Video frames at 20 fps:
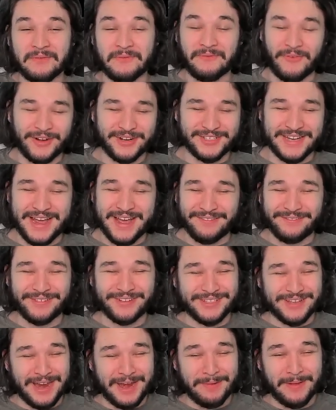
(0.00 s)
First off,
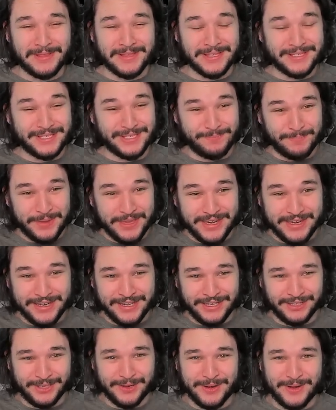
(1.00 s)
we're talking about the
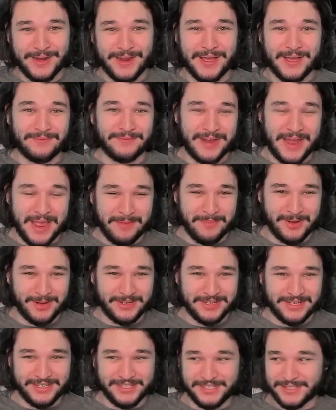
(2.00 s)
speed clearing of Nightmare
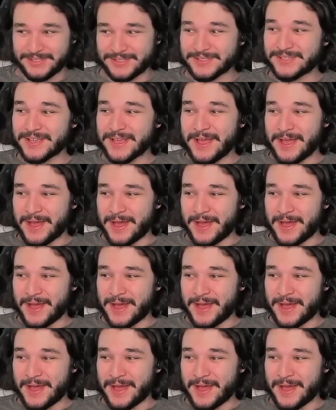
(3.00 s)
Dungeons.